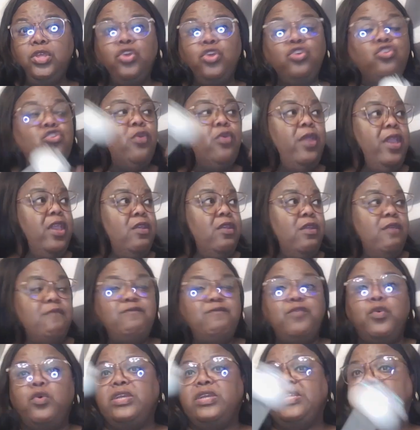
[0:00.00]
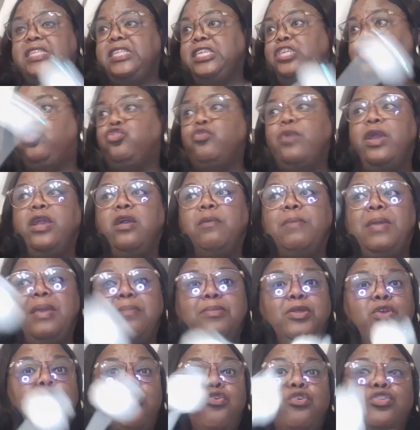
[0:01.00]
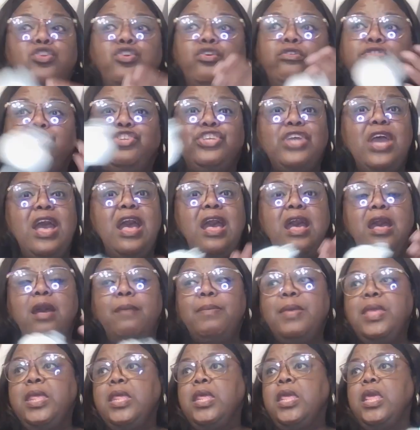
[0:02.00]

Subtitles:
You hearing voices, you ain't gonna be able to go on your job